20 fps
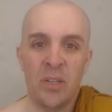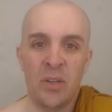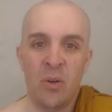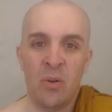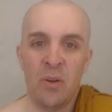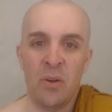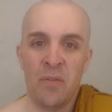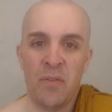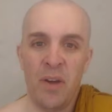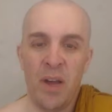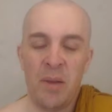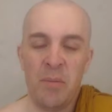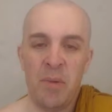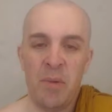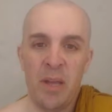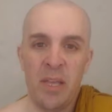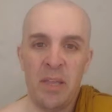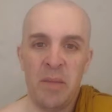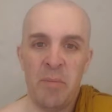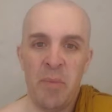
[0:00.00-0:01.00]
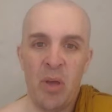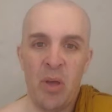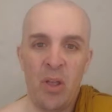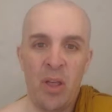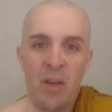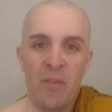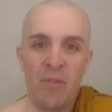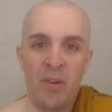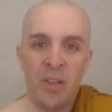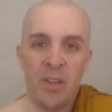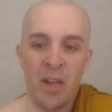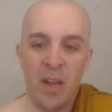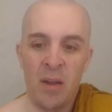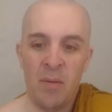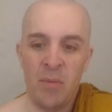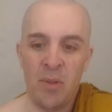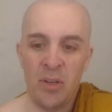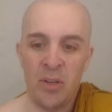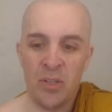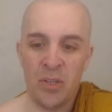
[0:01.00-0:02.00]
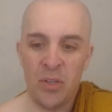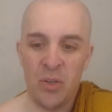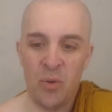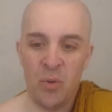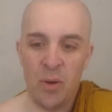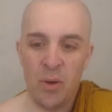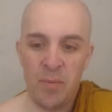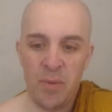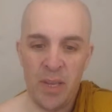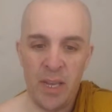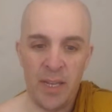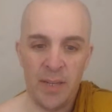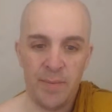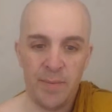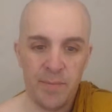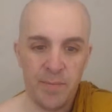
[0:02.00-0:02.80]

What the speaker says: notified by email every time there's a new update.